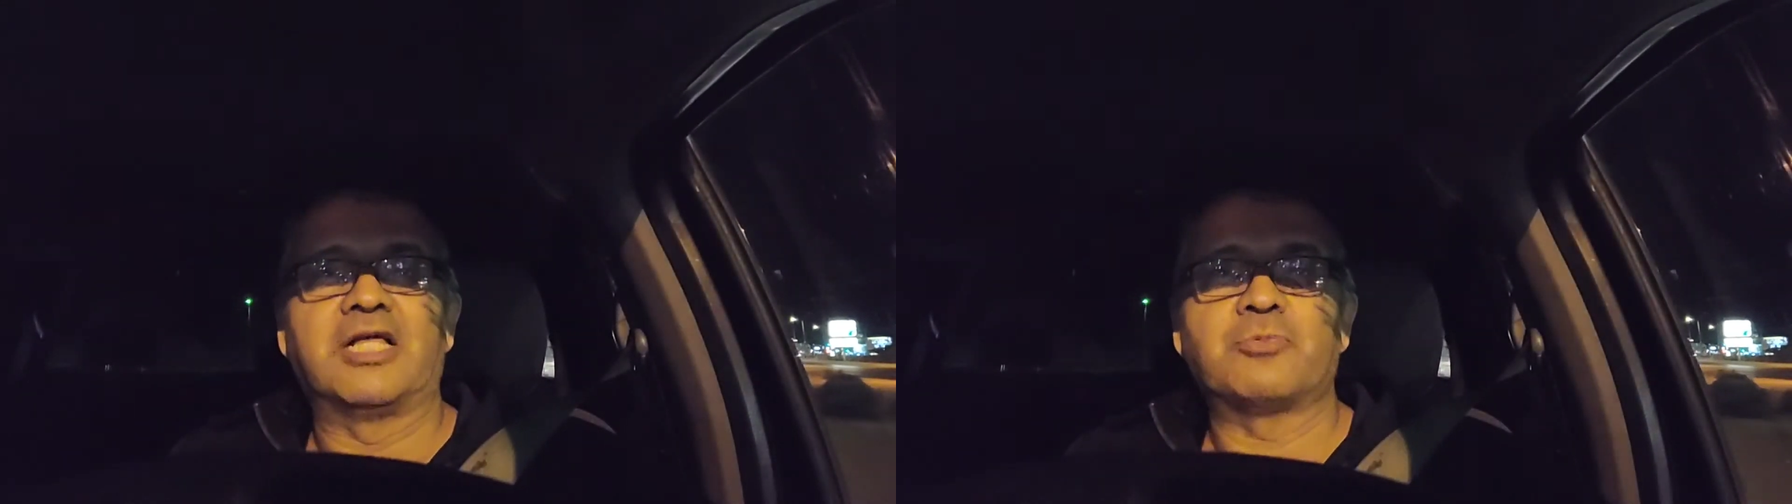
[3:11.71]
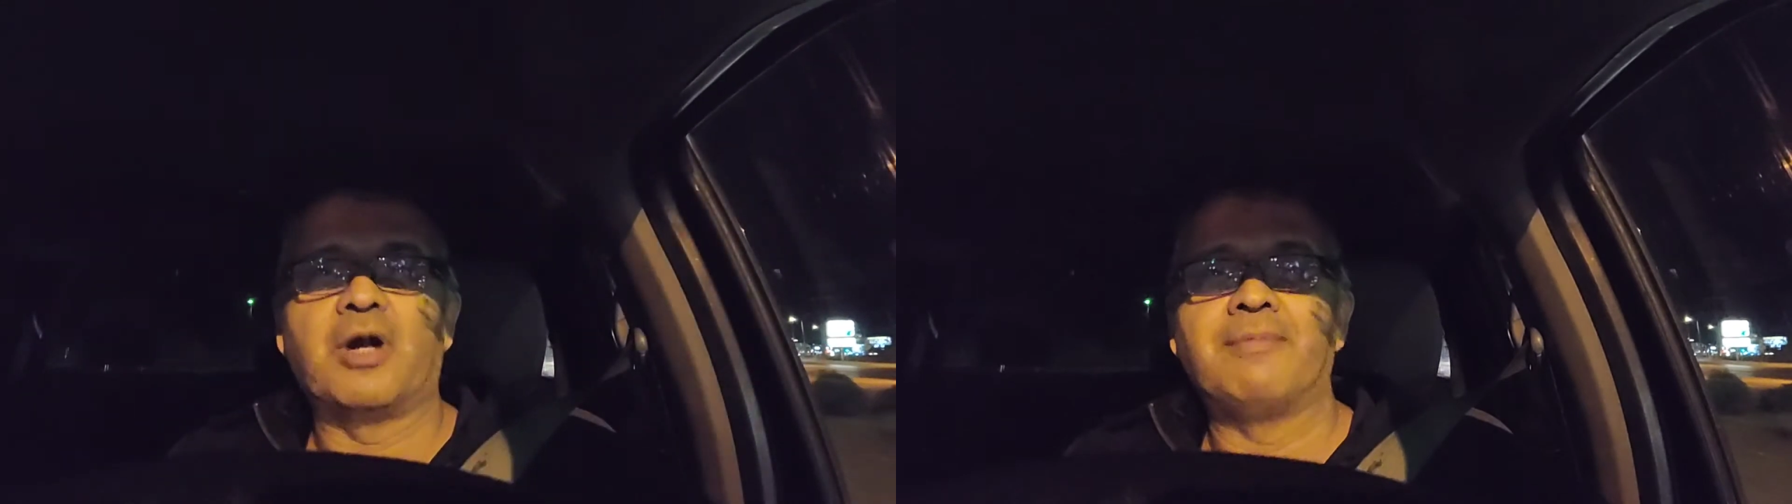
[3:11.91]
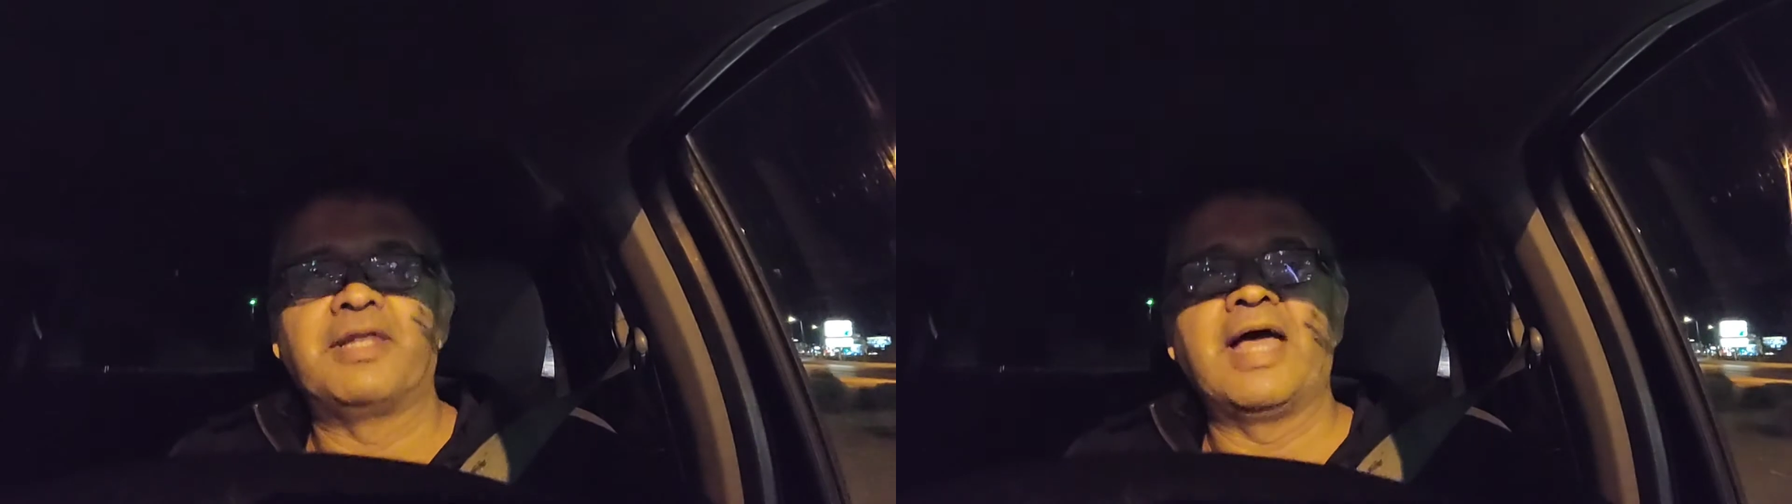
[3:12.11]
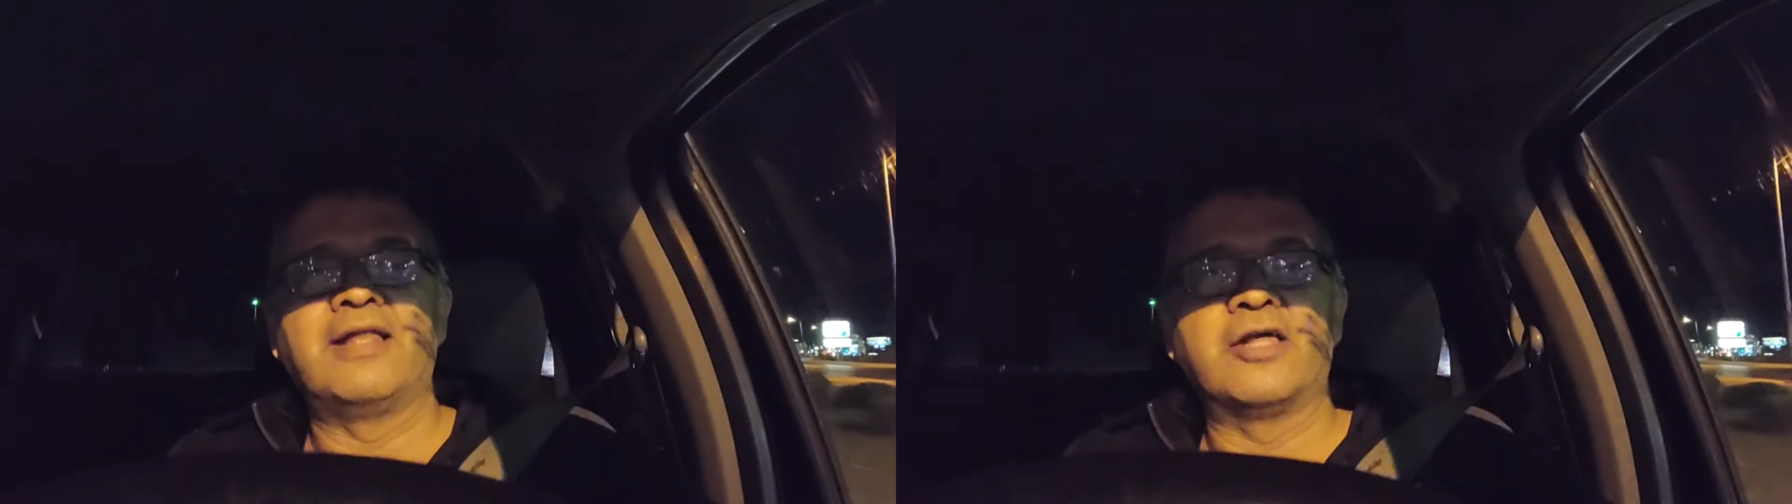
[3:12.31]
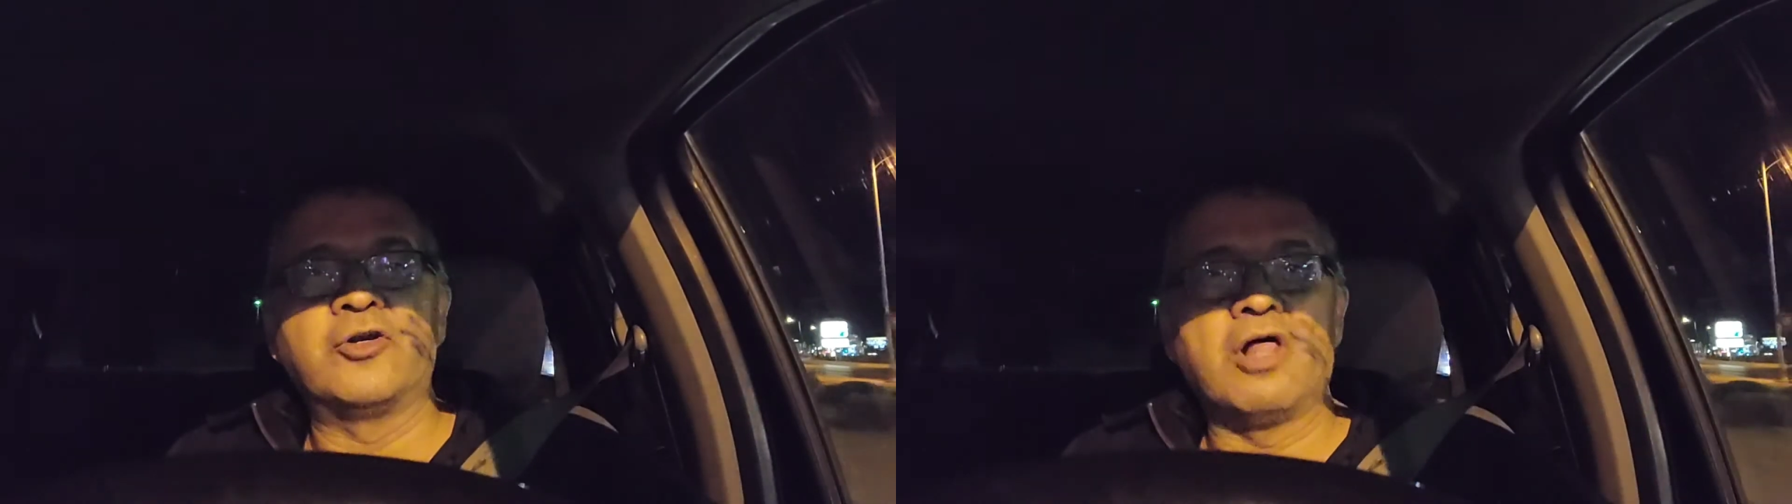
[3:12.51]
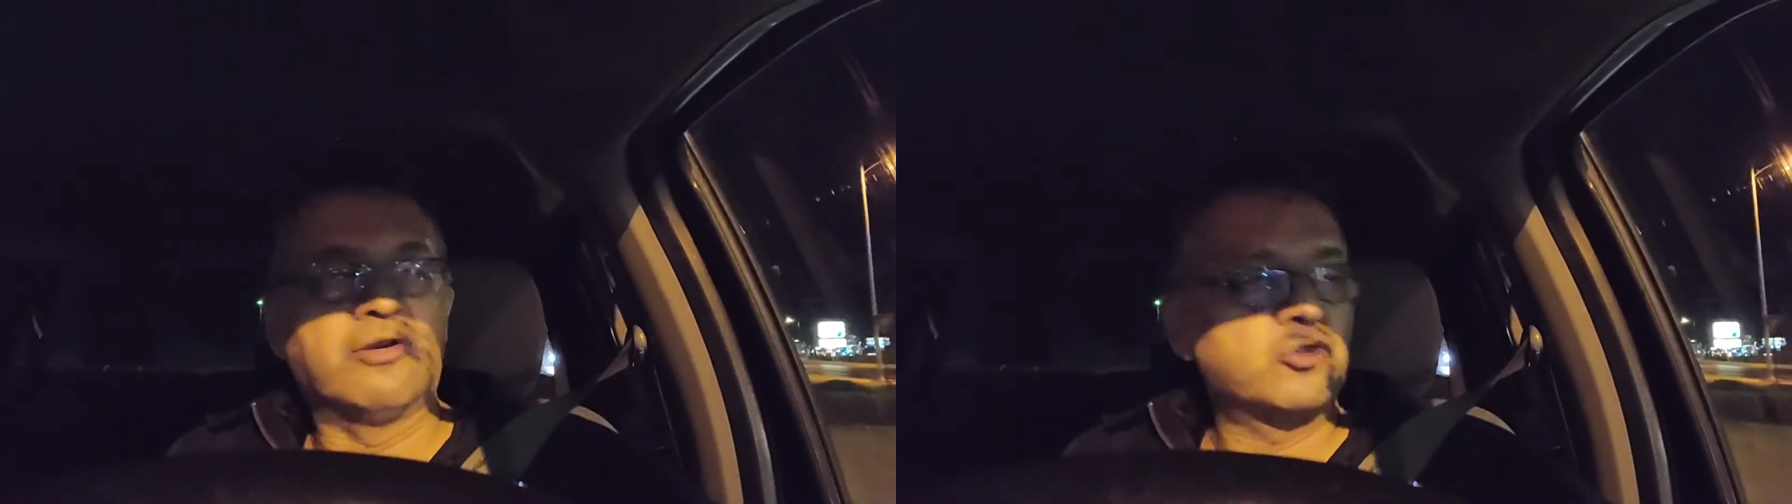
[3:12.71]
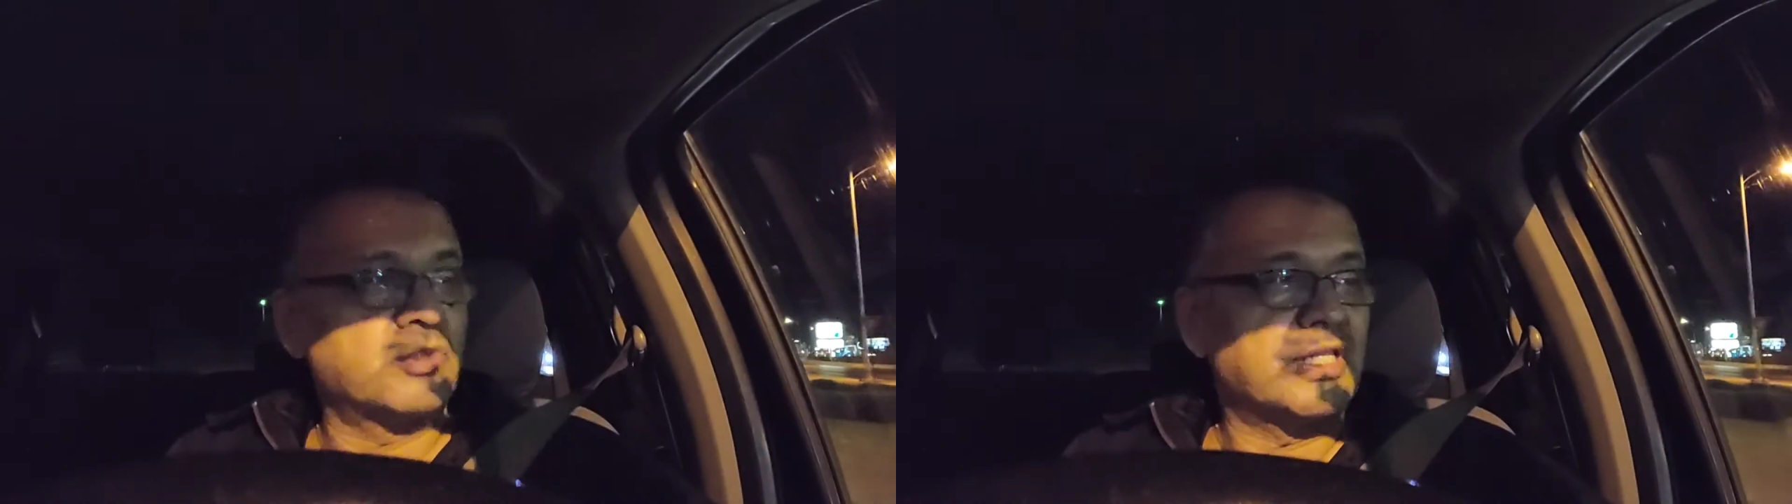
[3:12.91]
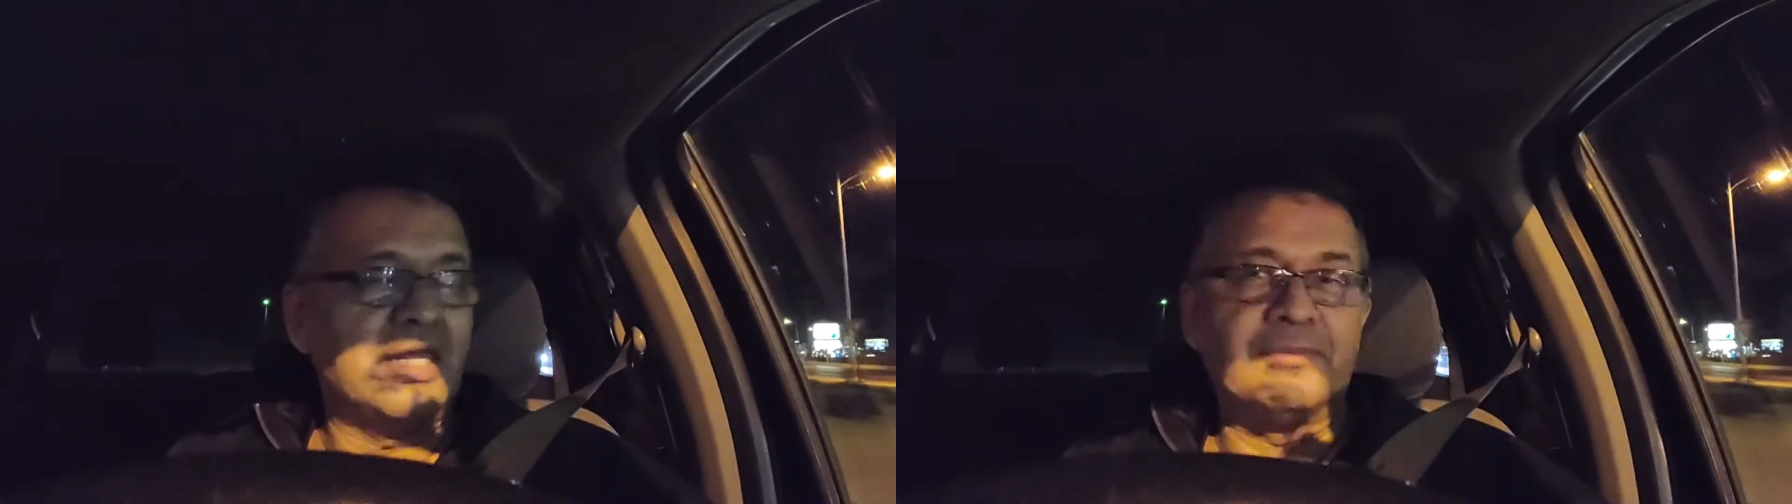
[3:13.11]
probably $900 worth
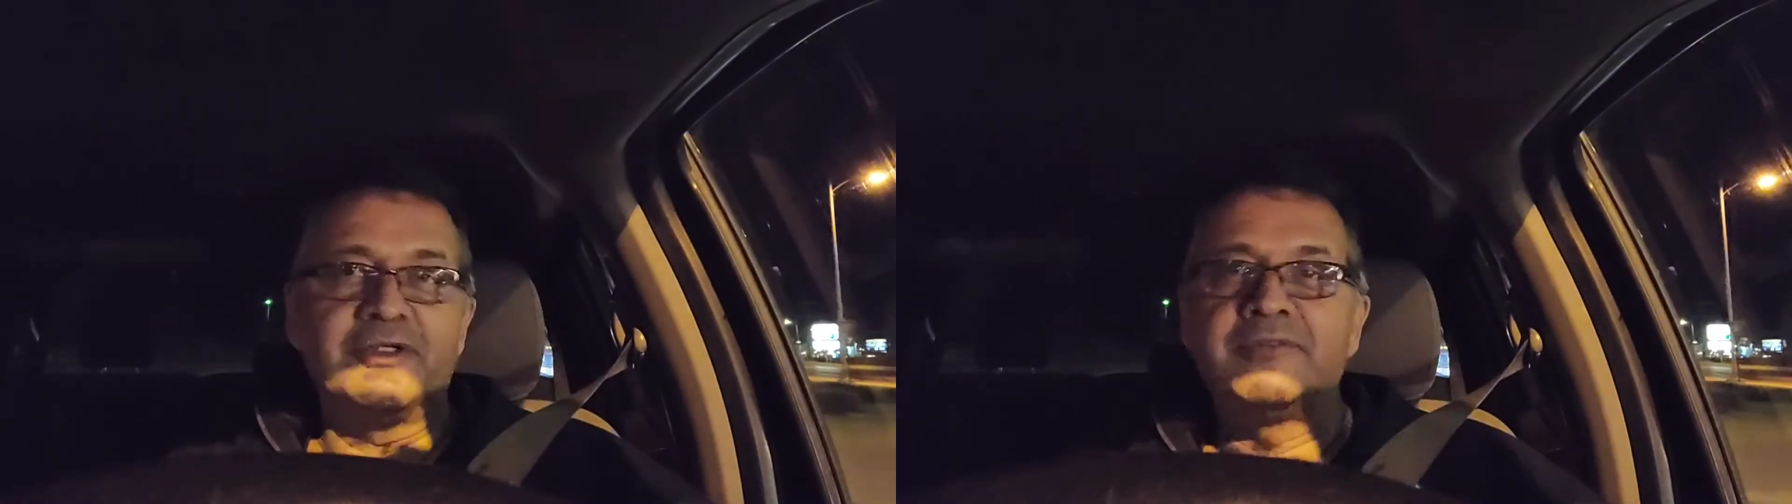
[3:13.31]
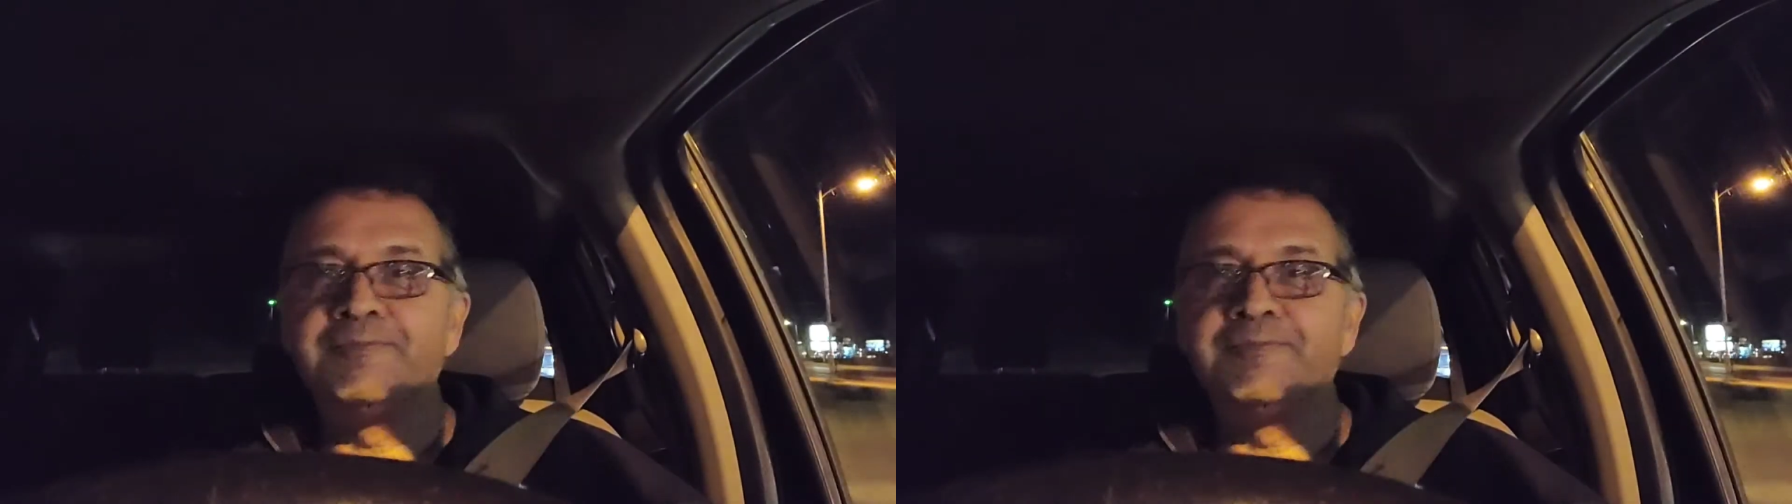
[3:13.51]
of labor,